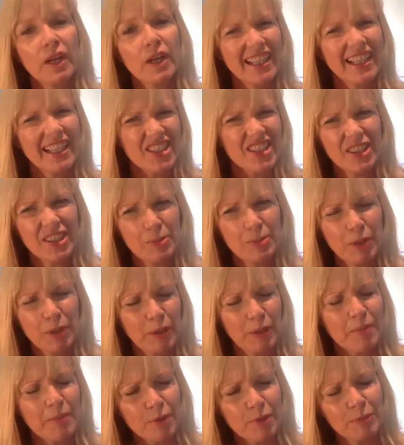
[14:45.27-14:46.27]
Actually, you
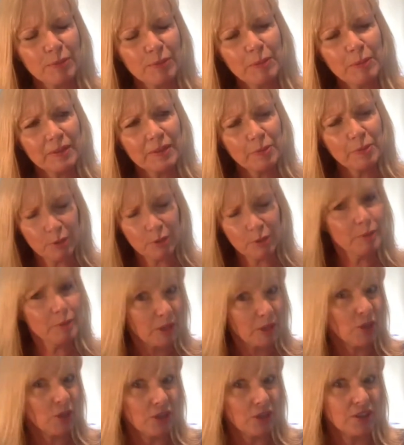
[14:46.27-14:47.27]

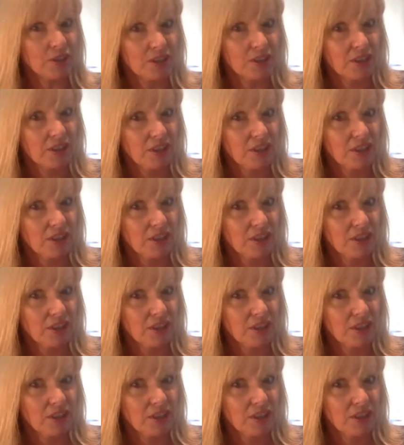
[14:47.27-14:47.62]
probably could.